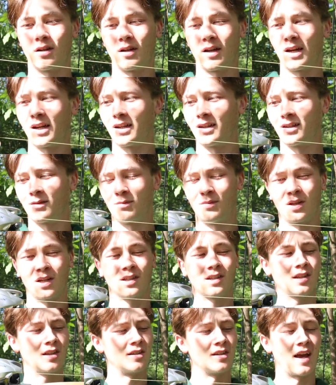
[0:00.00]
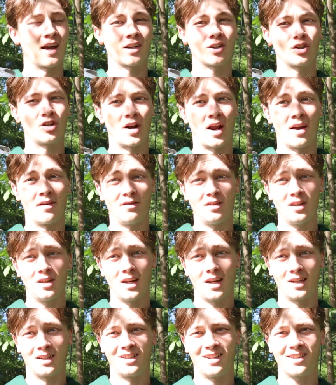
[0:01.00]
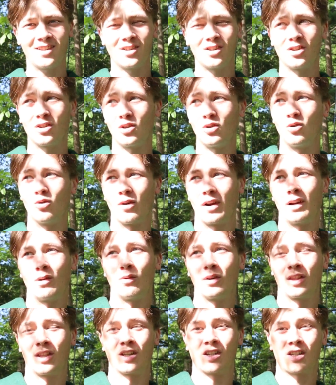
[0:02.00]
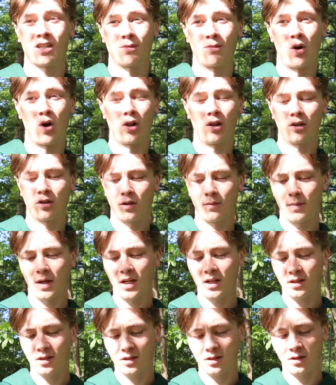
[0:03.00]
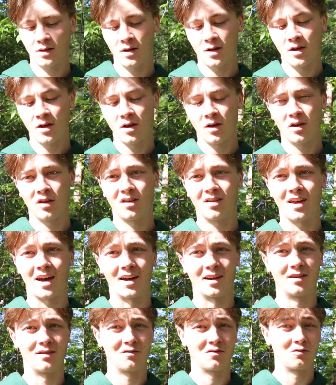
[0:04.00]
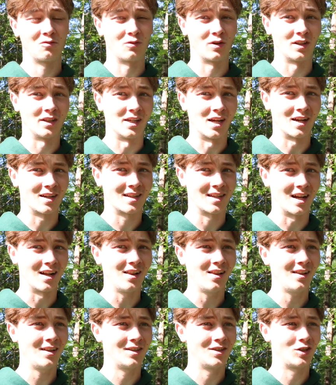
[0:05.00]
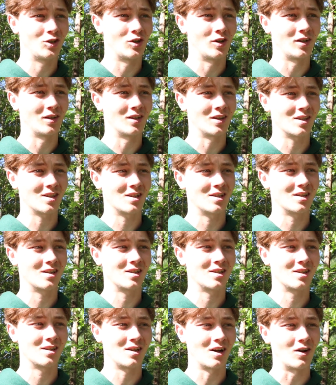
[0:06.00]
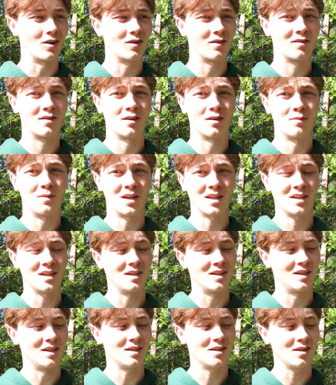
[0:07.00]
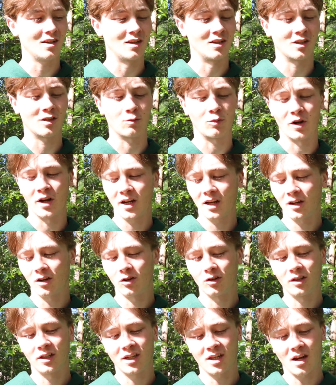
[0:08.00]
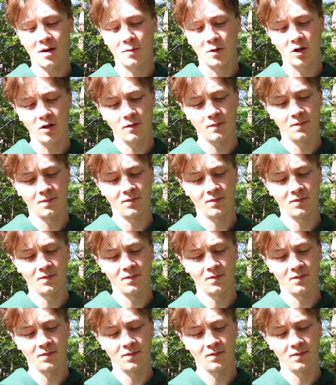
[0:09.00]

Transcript: And because it's an extra heavy, it doesn't do great with the smaller baits that really excel during the start of the musky season in spring and early summer.